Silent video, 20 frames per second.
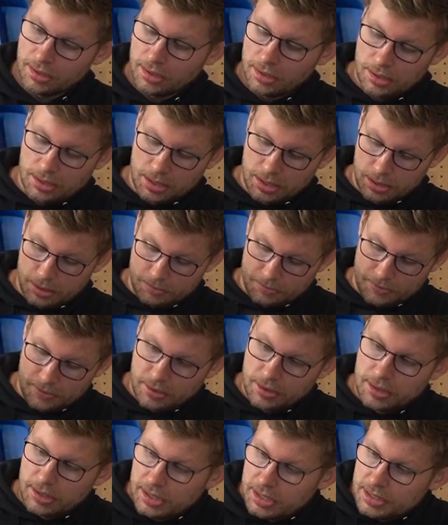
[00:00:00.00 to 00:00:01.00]
the
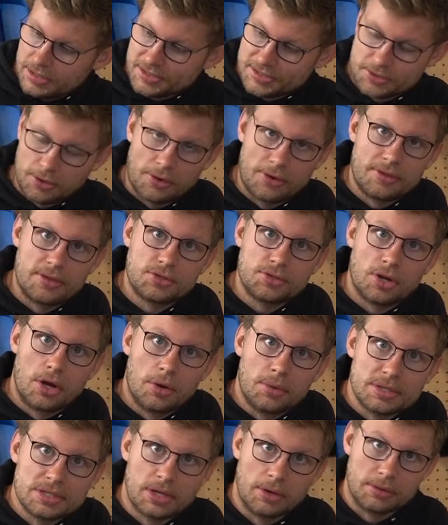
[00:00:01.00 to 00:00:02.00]
star of the
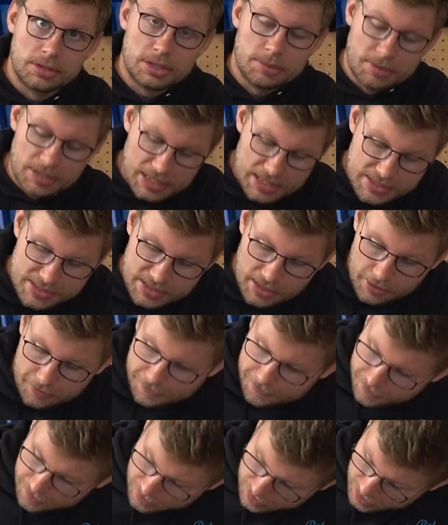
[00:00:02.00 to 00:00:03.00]
show is going to be this
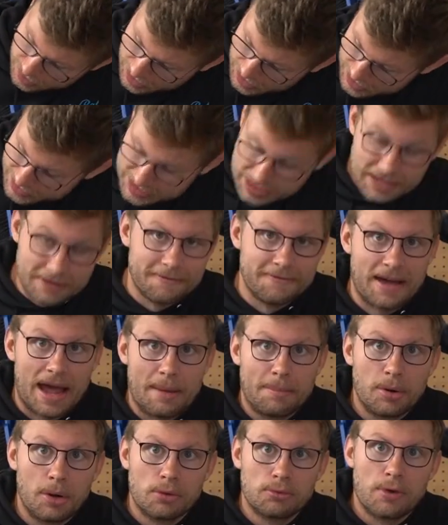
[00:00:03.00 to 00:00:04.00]
stuff. It's
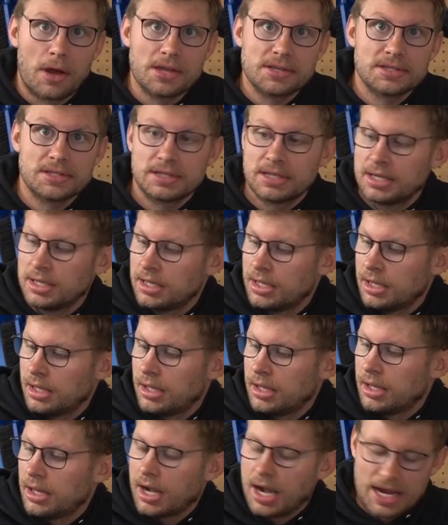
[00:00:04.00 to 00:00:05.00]
Evapo-Rust.
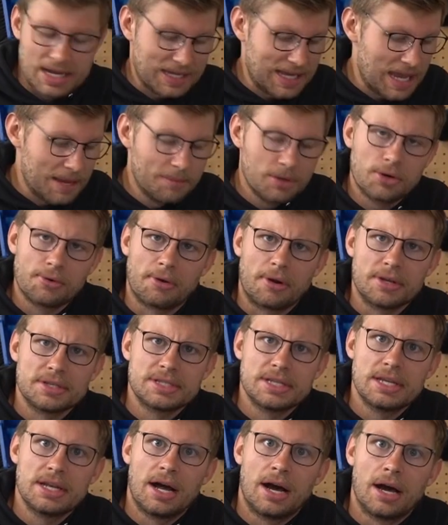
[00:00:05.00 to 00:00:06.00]
I came
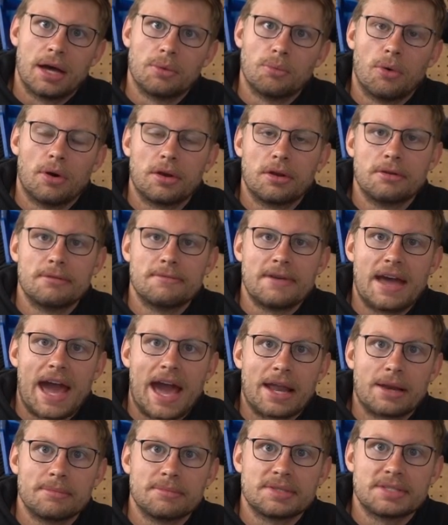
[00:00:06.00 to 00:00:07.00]
across it on one of
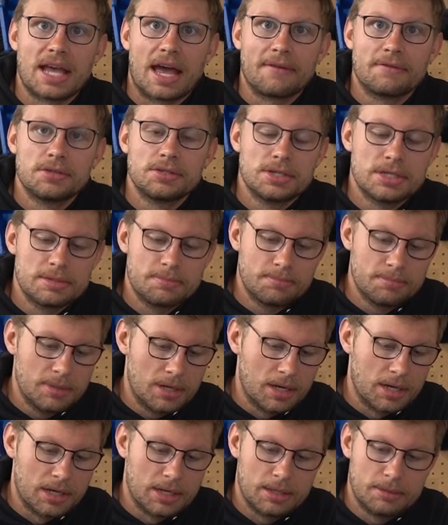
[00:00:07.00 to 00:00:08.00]
Adam Savage's
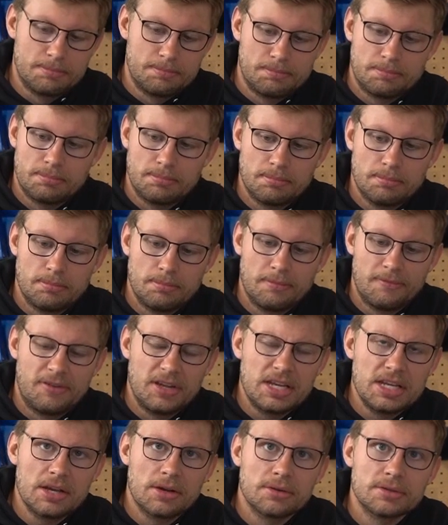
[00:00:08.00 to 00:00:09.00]

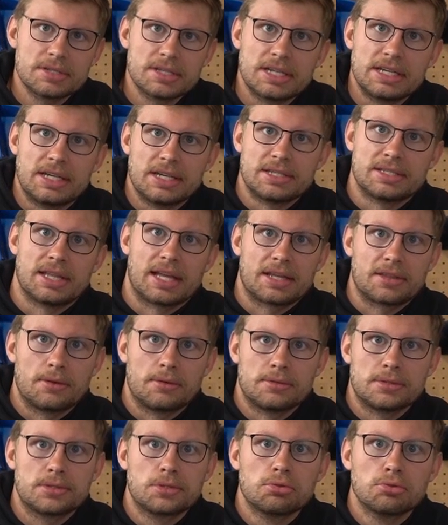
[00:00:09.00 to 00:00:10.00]
videos. He does like
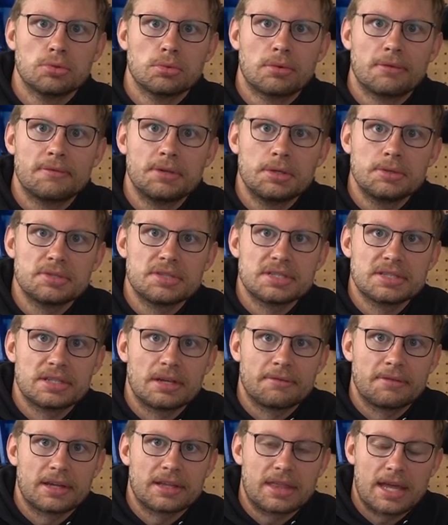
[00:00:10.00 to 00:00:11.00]
those tool reviews and
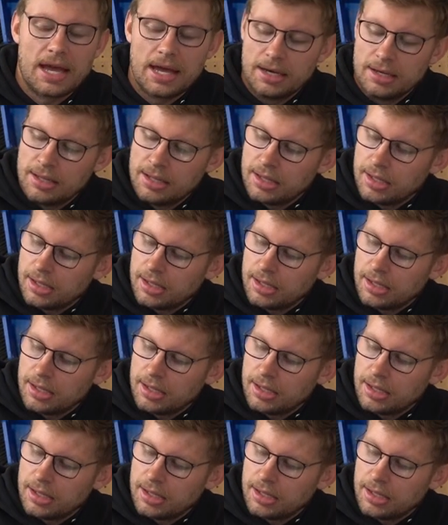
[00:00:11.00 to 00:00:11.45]
stuff like that.